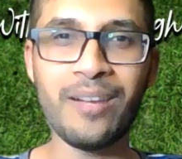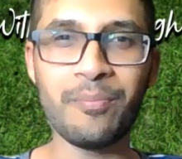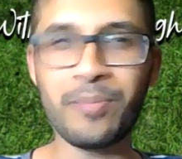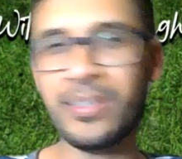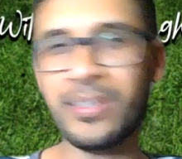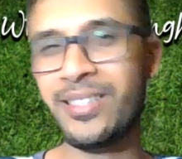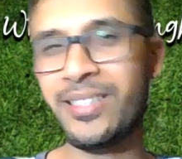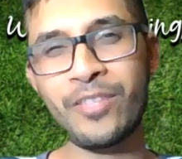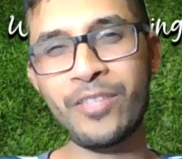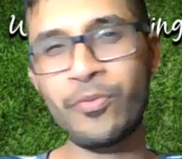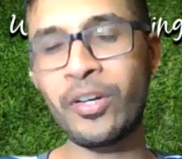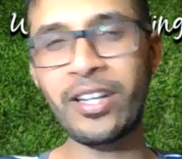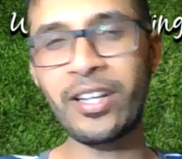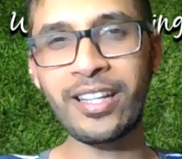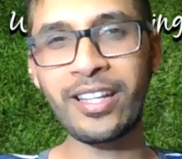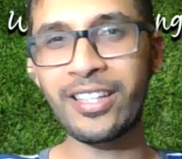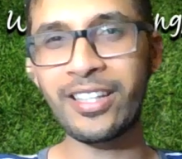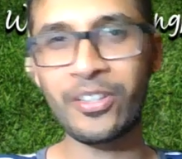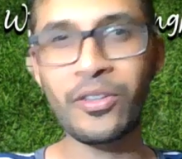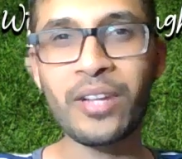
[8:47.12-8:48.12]
But just weren't
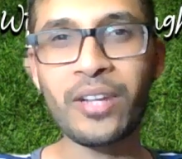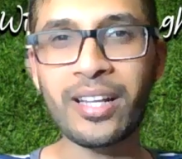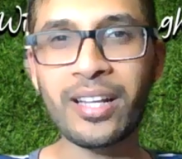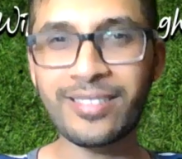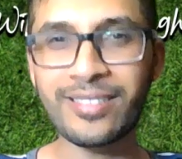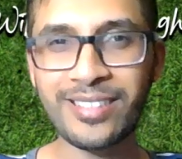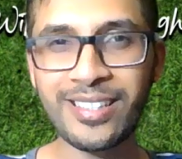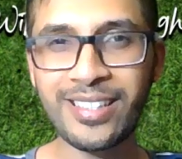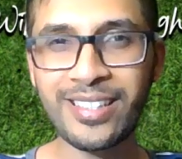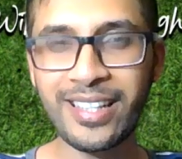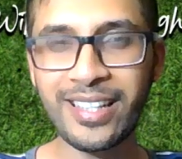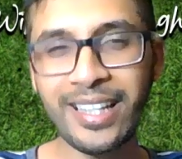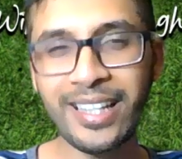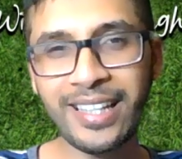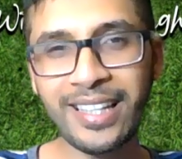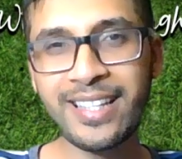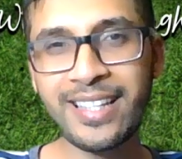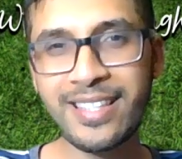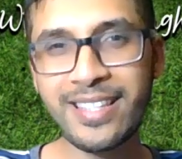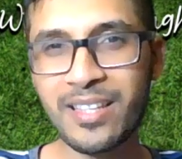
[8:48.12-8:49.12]
in it today. And
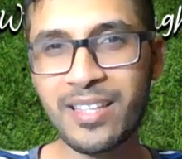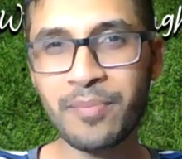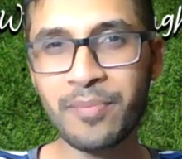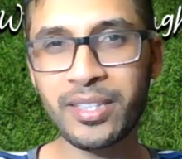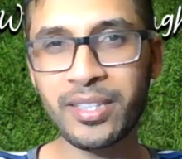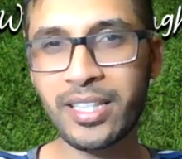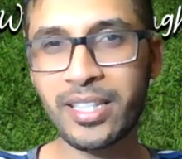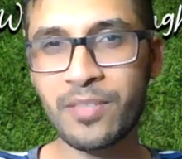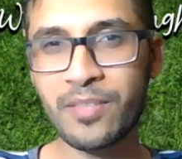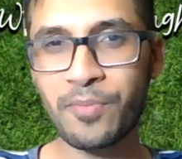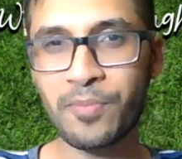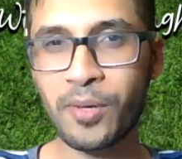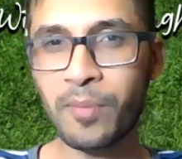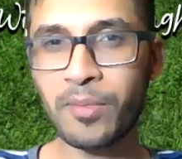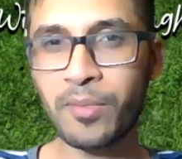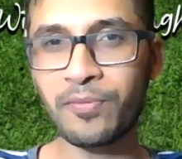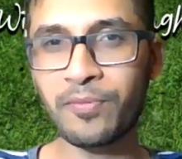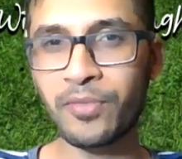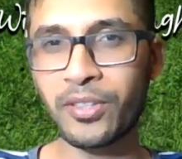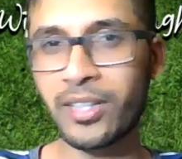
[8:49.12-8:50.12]
this is something that's a
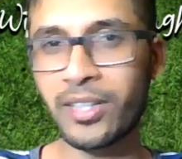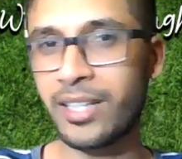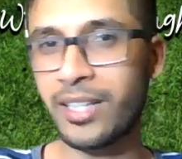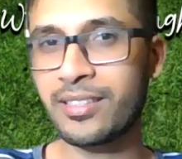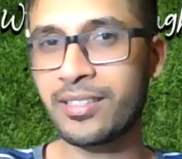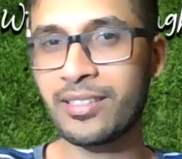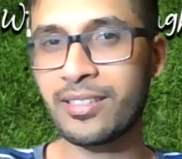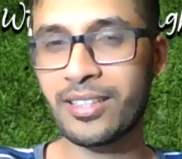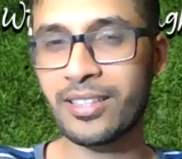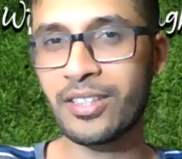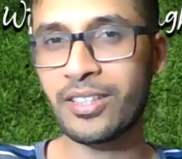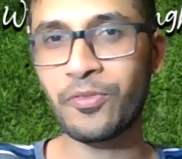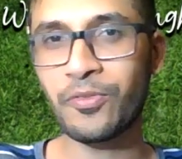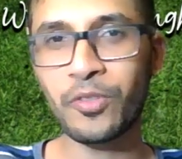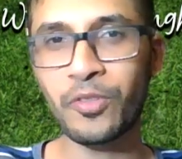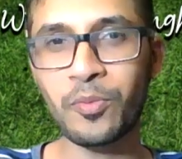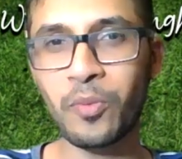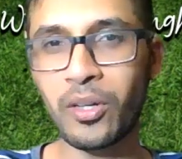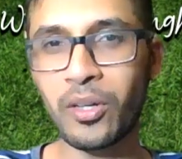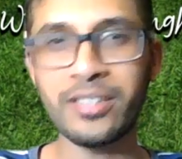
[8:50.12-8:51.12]
problem for Dutch,
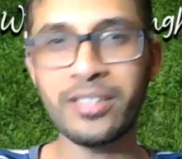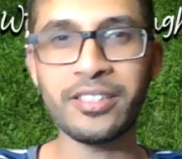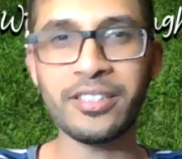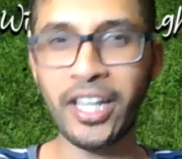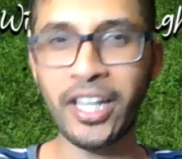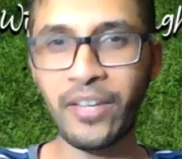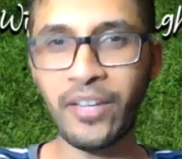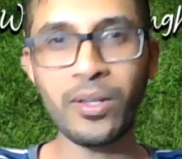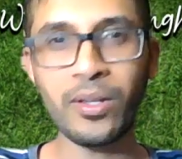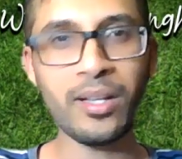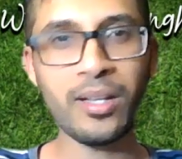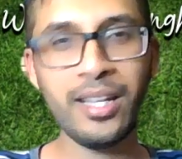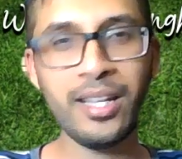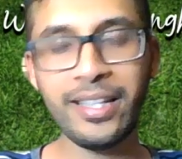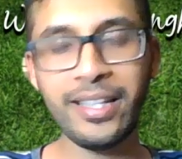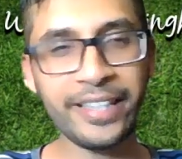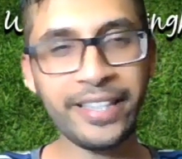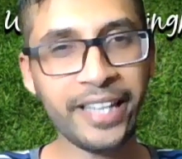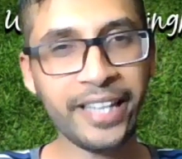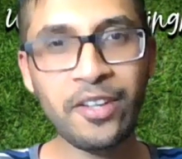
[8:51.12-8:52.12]
football in general.
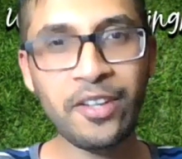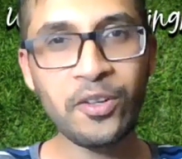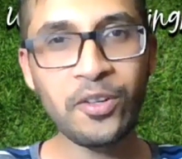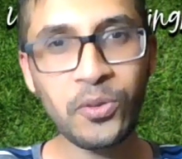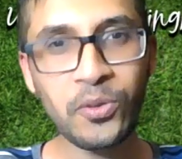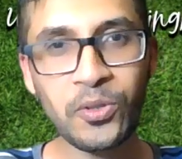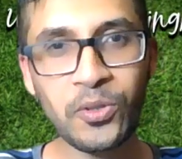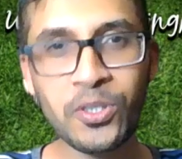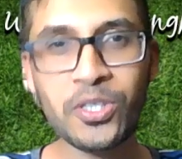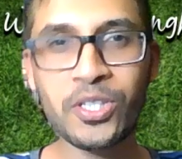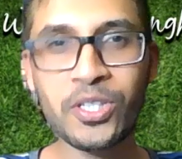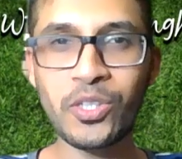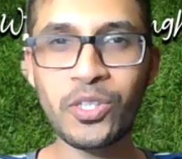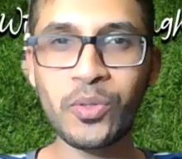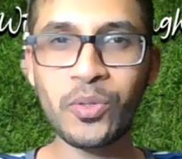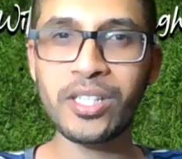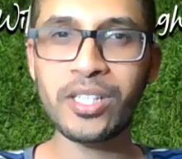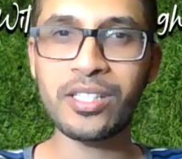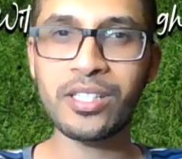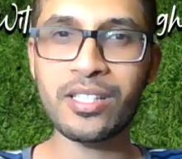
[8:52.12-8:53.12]
They get into good
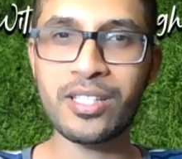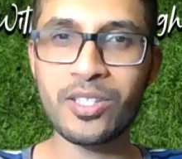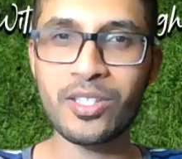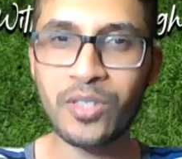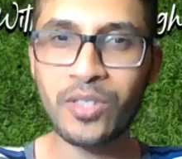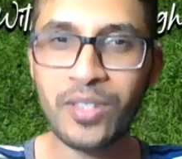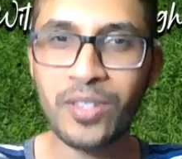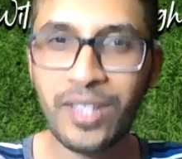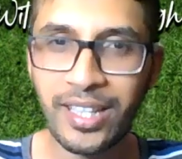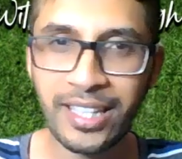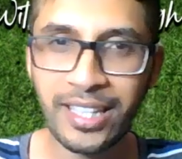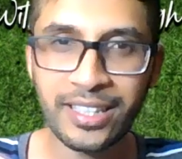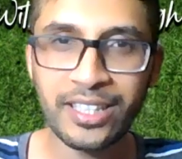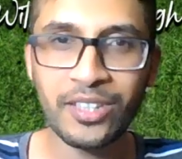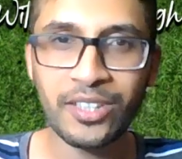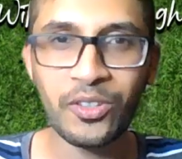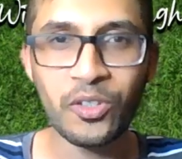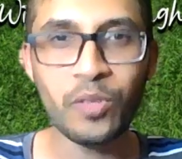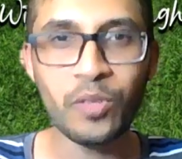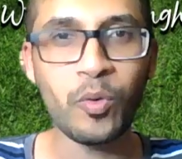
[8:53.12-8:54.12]
situations. You see like they're in
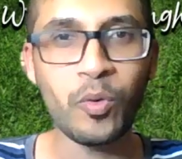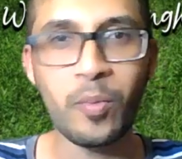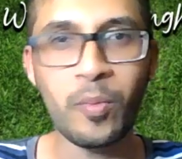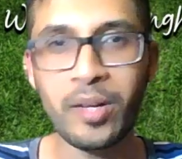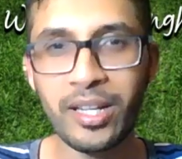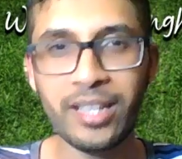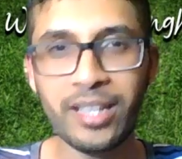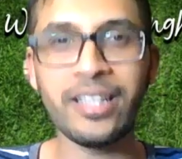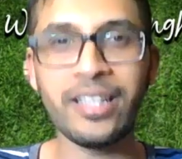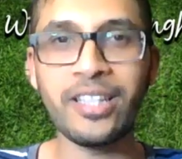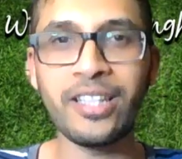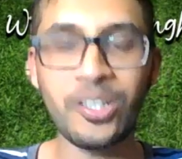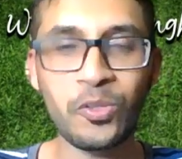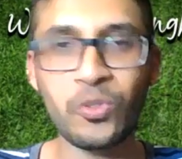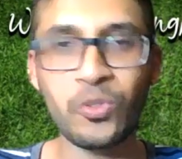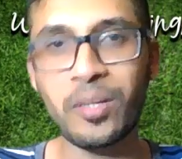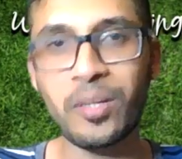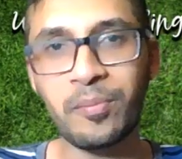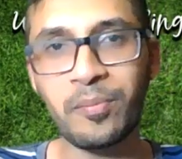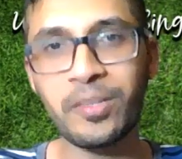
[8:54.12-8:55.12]
a good moment, and then they do
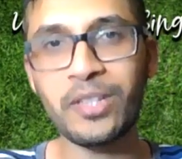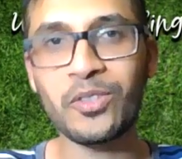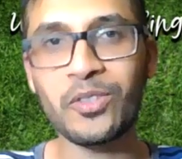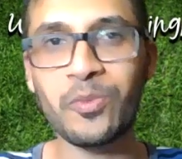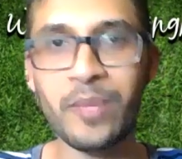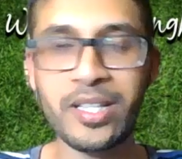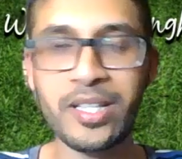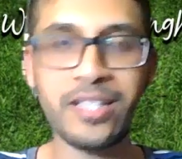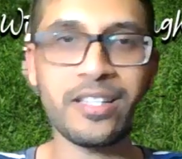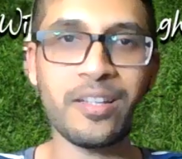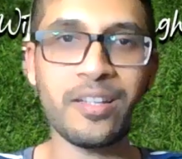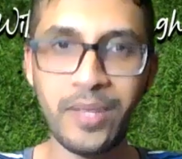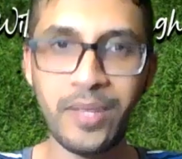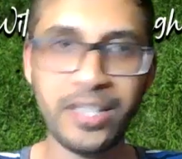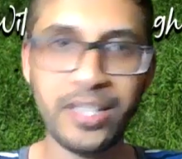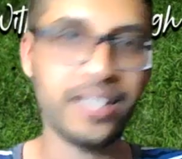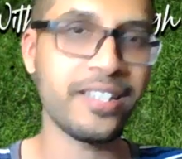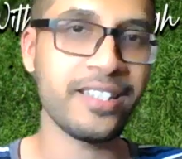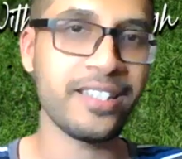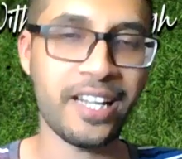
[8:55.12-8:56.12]
something to mess it up, and
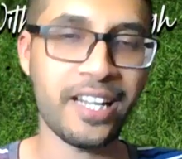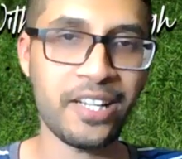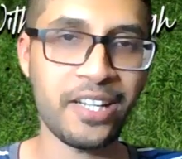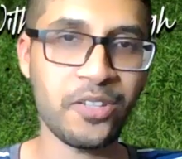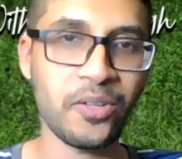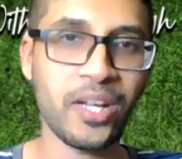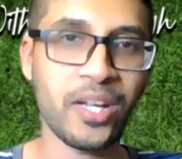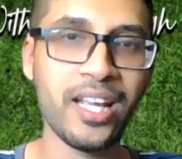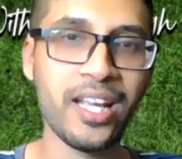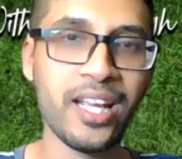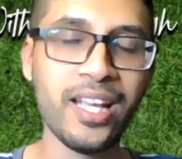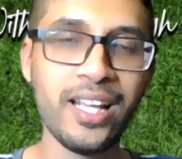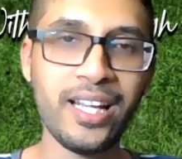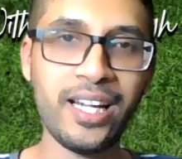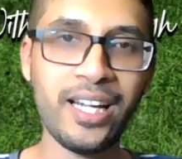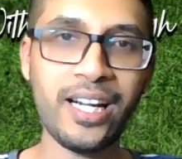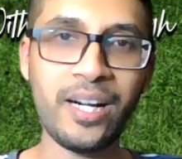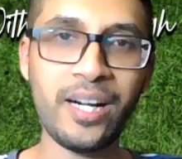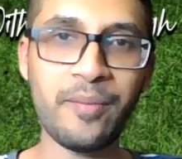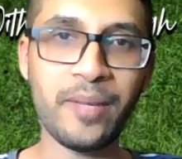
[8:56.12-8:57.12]
they did that today.
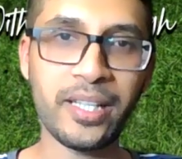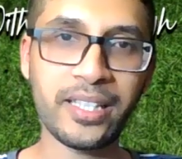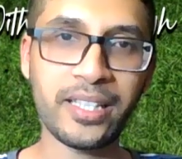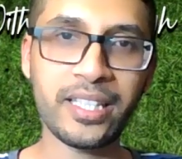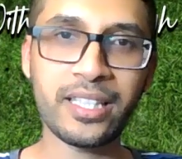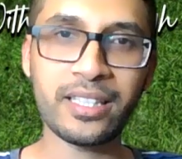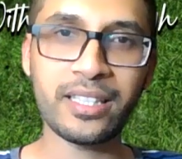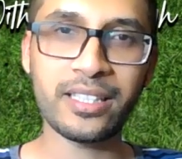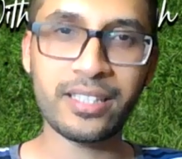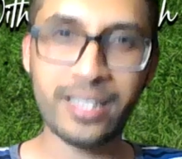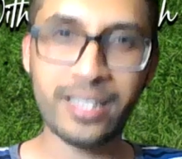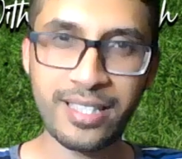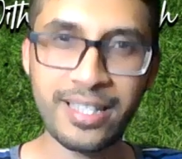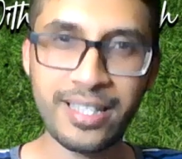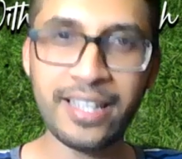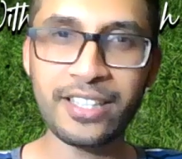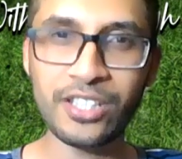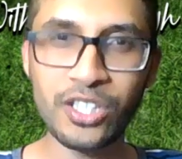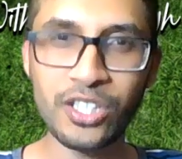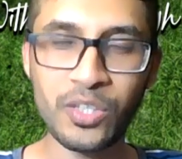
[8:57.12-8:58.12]
I think that the
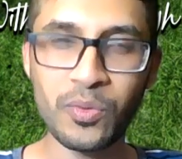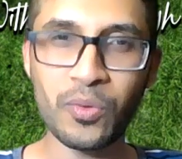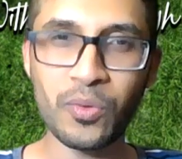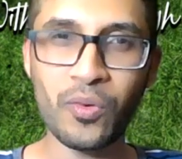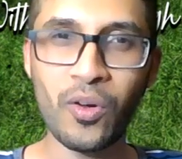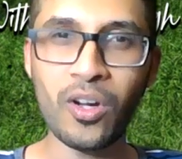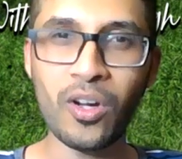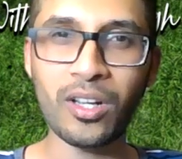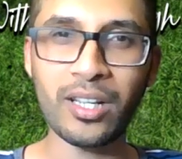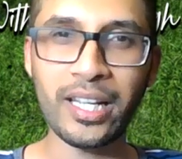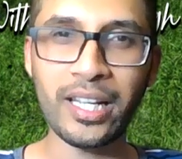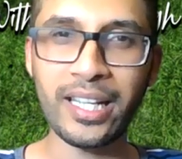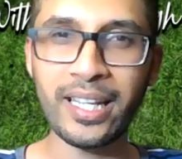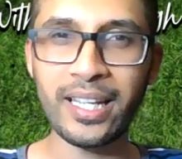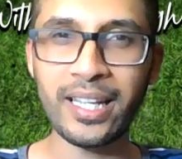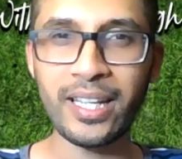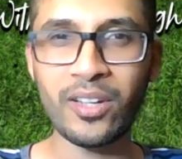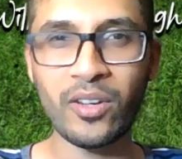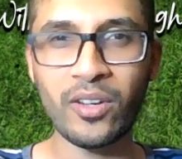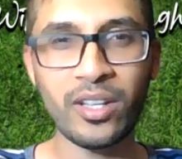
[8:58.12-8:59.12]
selections were wrong.
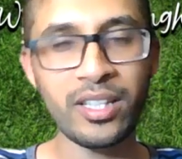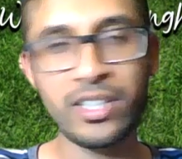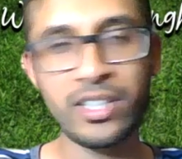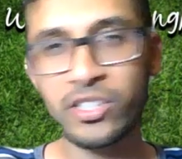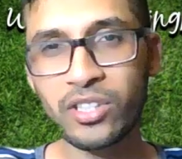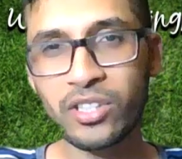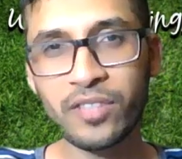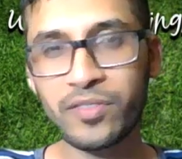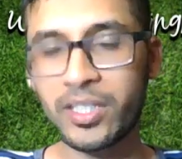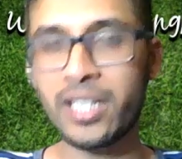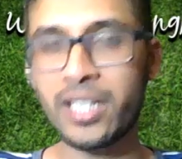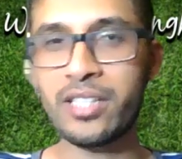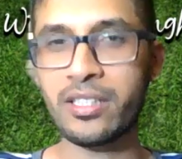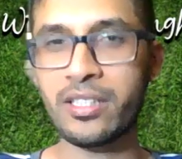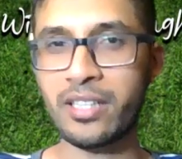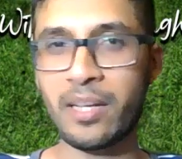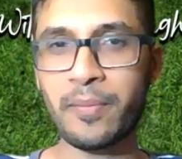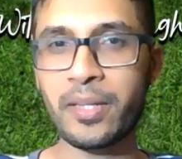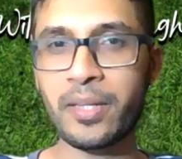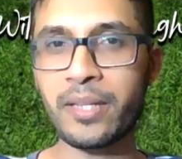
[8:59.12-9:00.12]
And he should have changed
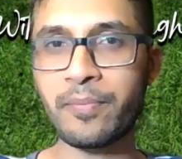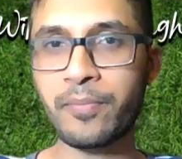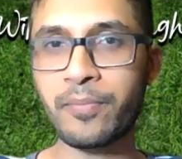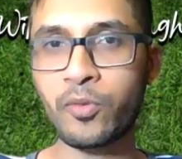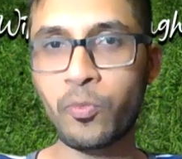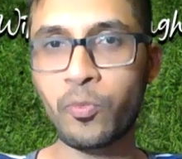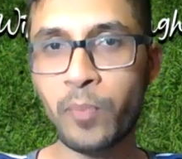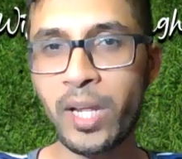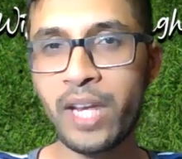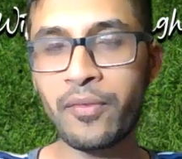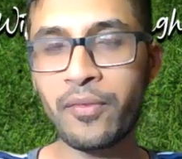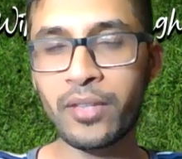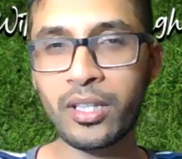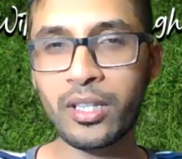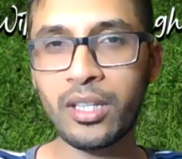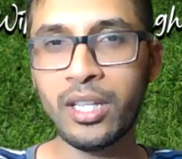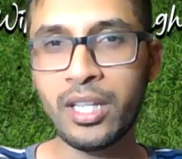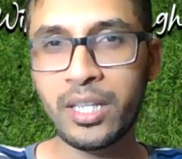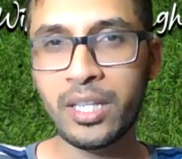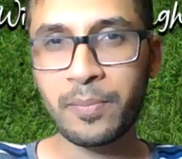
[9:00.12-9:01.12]
it. I mean,
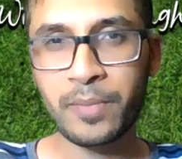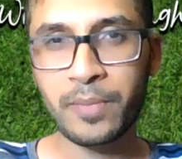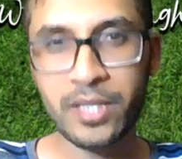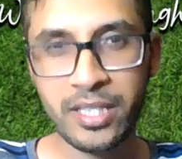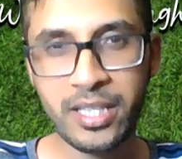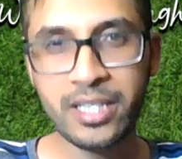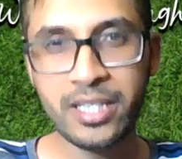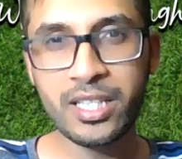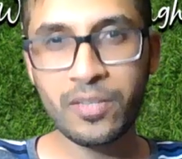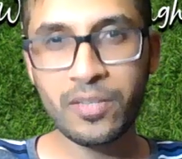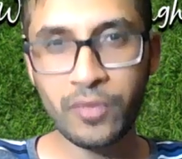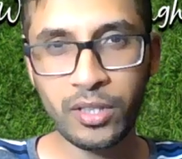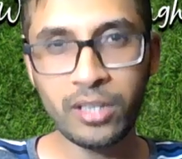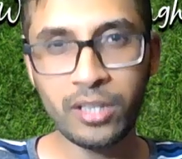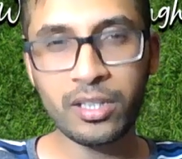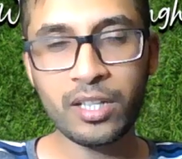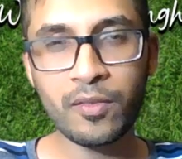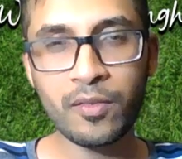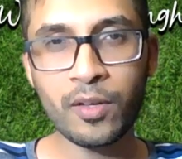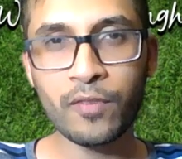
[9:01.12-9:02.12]
persisting with the
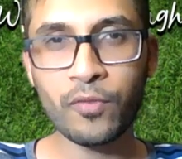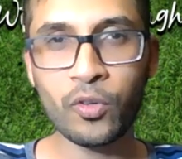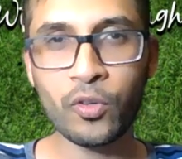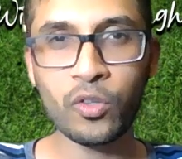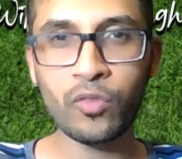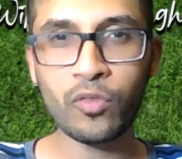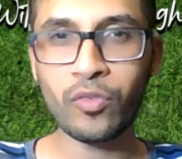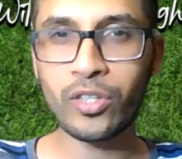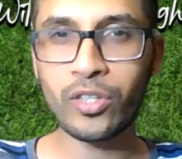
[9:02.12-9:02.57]
3-1-4-2 for